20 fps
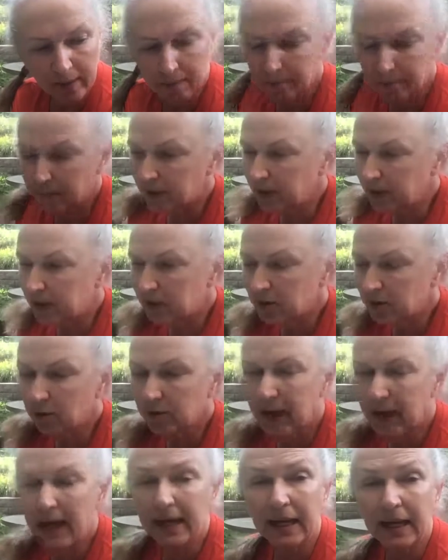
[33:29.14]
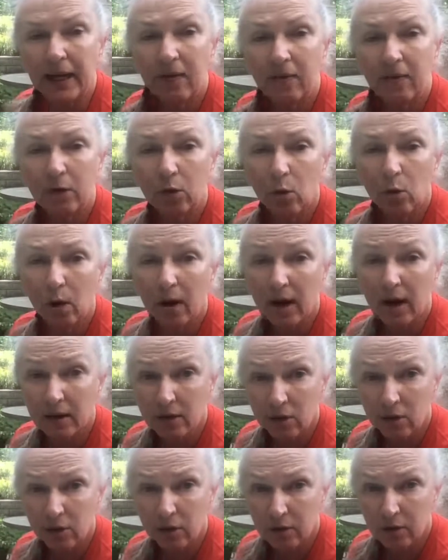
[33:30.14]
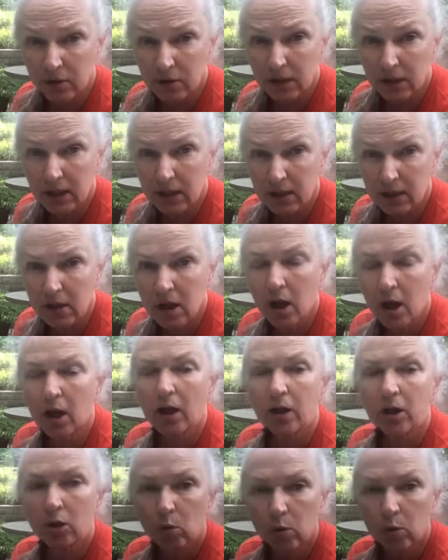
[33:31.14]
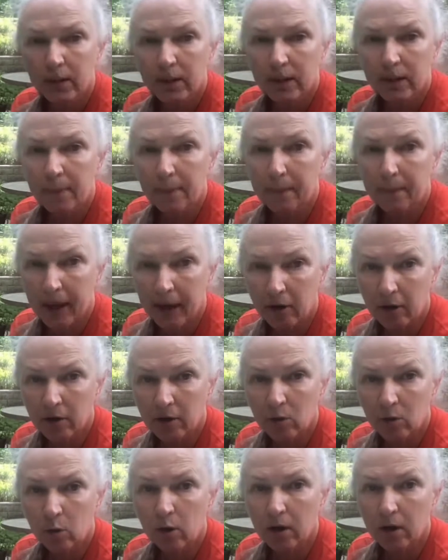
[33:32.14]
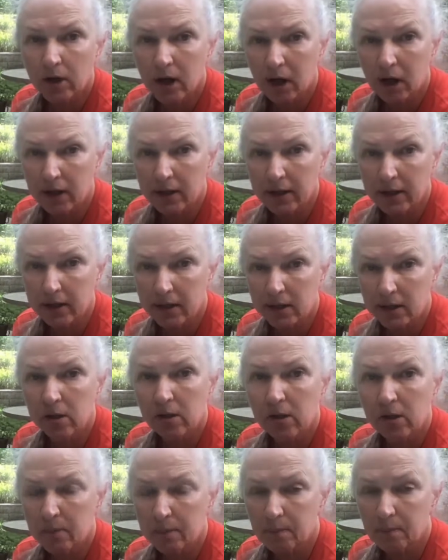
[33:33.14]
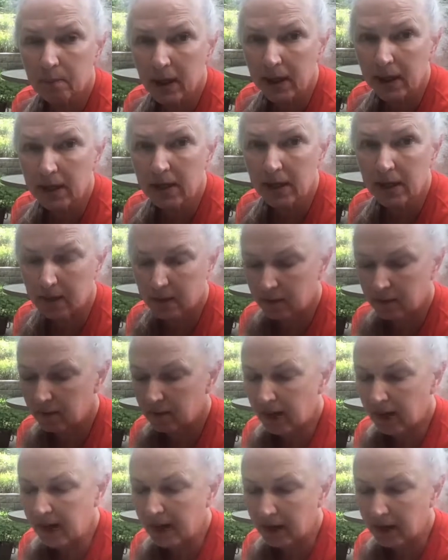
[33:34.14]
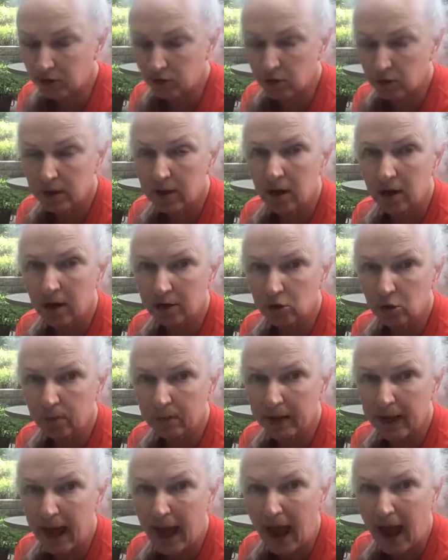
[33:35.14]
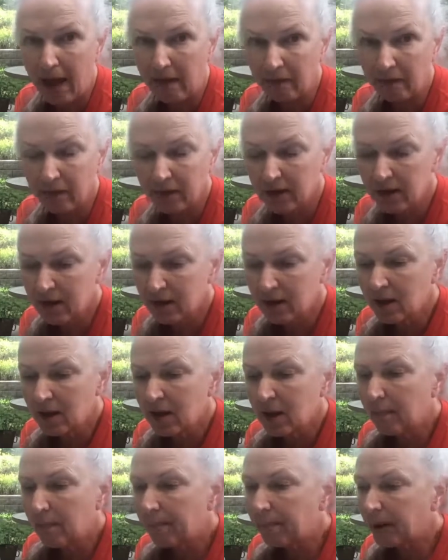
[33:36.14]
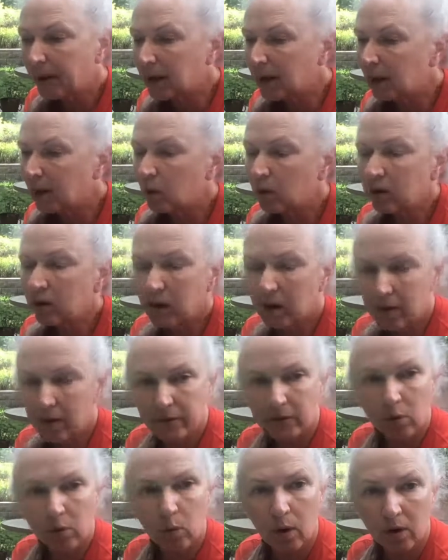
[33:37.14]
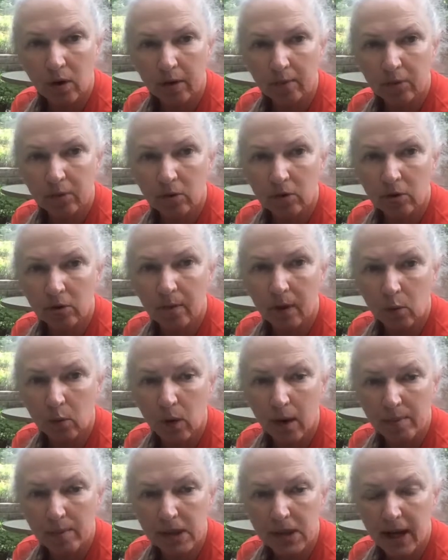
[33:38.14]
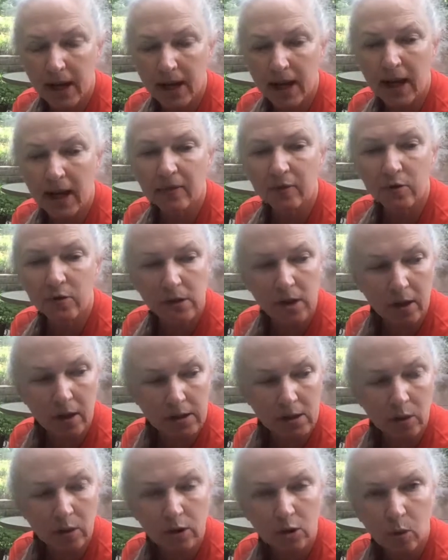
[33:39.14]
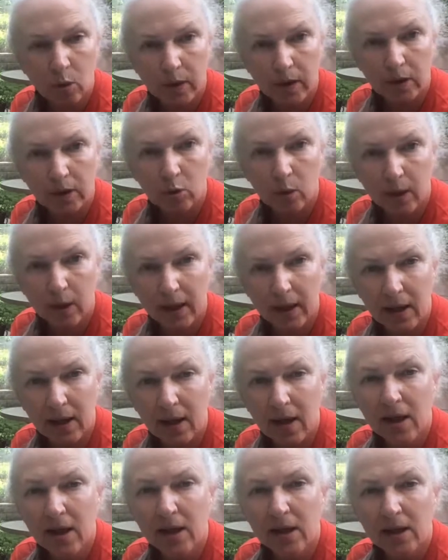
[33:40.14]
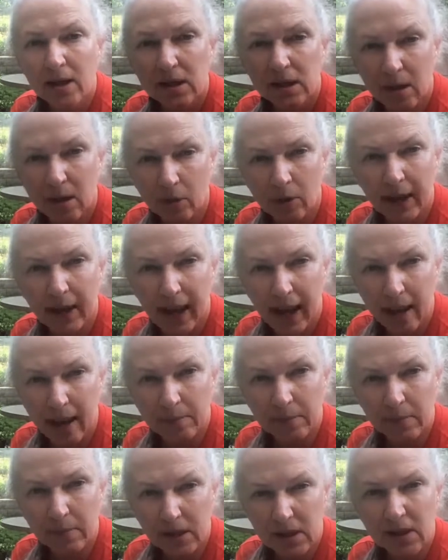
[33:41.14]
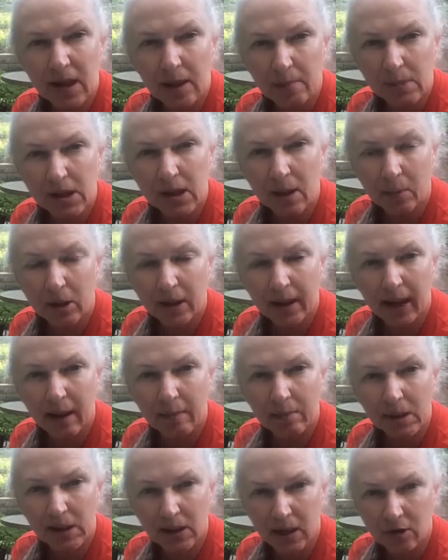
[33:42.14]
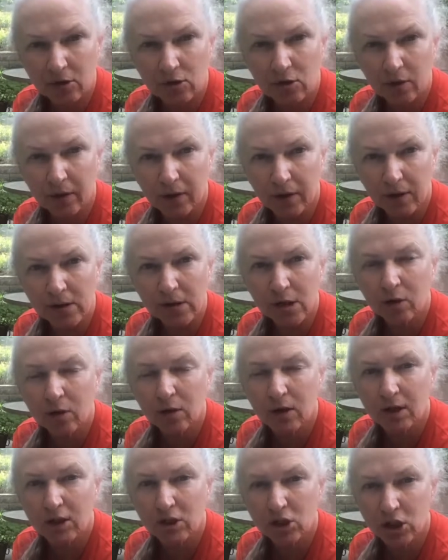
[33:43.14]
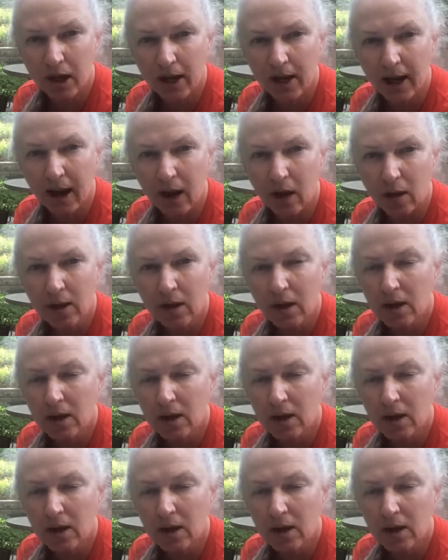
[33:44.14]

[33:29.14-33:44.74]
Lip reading: please do that. If you are under 13, you will need a parent or a guardian to submit that entry on your behalf. But I would love to welcome you to my website. And there's also 2020 summer camp, STEM summer camp schedule there. So you can check out